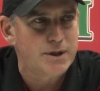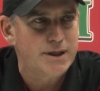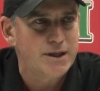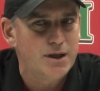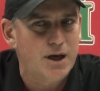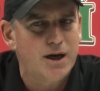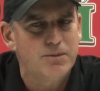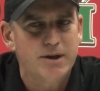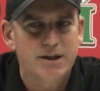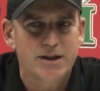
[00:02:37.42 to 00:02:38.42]
Right.
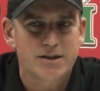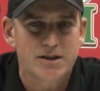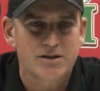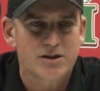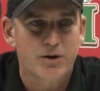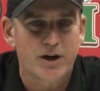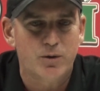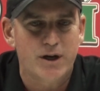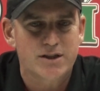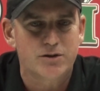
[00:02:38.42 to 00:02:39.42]
It's a great
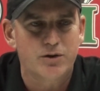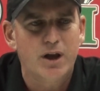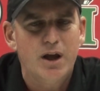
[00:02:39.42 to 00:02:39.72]
question.